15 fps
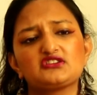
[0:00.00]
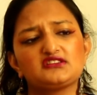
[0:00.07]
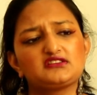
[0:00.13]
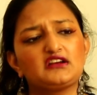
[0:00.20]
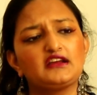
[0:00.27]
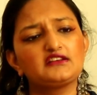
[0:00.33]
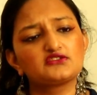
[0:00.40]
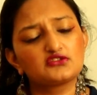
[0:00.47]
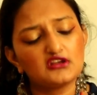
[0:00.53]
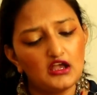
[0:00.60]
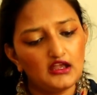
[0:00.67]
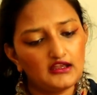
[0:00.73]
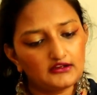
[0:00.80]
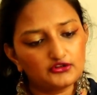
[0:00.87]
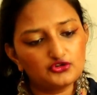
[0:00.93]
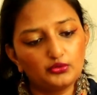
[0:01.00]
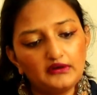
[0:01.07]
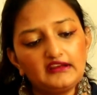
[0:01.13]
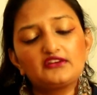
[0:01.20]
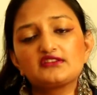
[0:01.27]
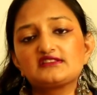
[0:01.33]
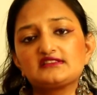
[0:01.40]
Mula nakshatra is
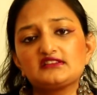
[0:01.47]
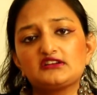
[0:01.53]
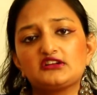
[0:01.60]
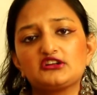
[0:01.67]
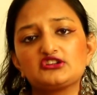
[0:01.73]
doing